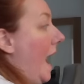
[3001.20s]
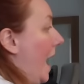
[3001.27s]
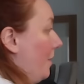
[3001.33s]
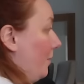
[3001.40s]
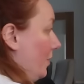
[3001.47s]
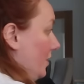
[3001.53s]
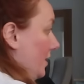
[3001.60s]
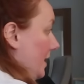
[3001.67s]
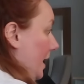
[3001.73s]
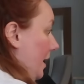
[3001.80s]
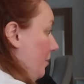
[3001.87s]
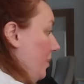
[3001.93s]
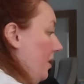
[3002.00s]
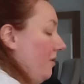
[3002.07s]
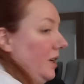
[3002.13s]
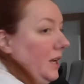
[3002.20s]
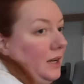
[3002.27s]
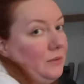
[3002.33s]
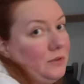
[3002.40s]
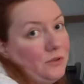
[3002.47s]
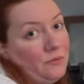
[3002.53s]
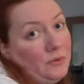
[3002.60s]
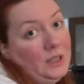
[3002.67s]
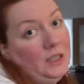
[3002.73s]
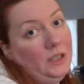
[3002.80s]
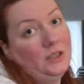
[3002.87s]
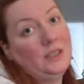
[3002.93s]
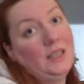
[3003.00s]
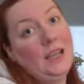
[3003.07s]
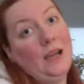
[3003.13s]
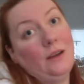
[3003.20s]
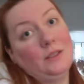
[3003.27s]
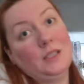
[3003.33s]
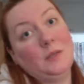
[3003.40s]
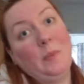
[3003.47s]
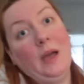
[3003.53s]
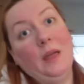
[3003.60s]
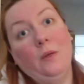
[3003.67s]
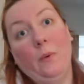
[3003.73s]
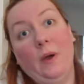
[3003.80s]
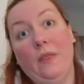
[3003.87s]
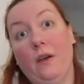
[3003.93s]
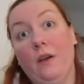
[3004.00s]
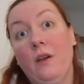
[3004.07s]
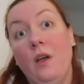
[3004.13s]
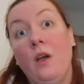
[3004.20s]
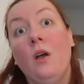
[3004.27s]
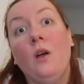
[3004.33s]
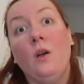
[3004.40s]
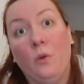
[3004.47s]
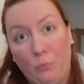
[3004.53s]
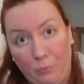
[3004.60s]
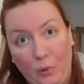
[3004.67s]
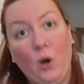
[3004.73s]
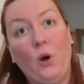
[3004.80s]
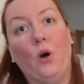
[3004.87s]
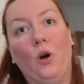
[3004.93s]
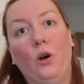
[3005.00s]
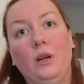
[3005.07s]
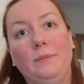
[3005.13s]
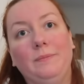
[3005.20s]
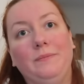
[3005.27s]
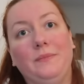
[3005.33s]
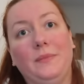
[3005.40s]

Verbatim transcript: hours in Bury and it was a really good day out despite the weather. But